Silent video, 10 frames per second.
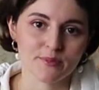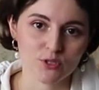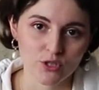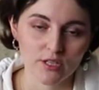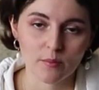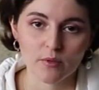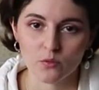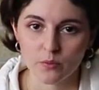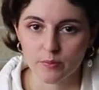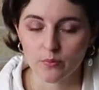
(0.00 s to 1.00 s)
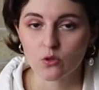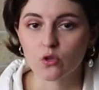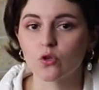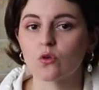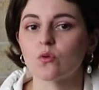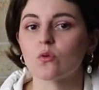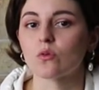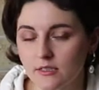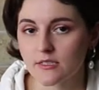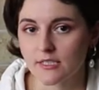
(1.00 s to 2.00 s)
I'm talking about people
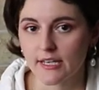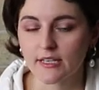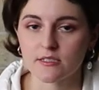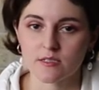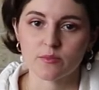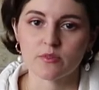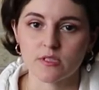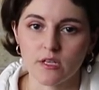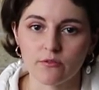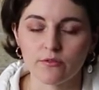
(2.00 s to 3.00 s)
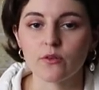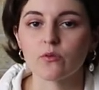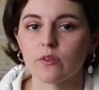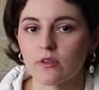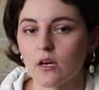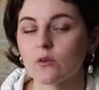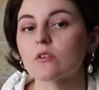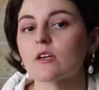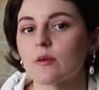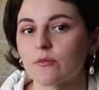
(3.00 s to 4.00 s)
who can take a simple selfie
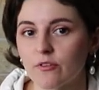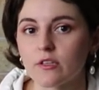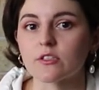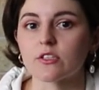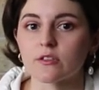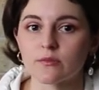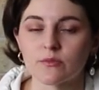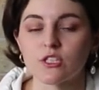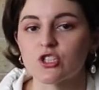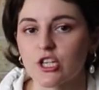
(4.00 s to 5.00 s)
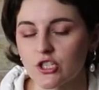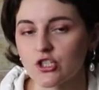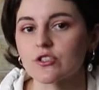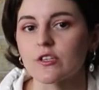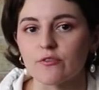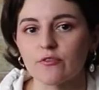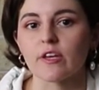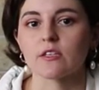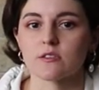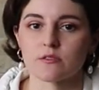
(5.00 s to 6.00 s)
without a filter that changes
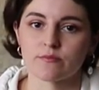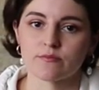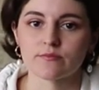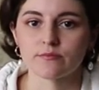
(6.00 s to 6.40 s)
their face.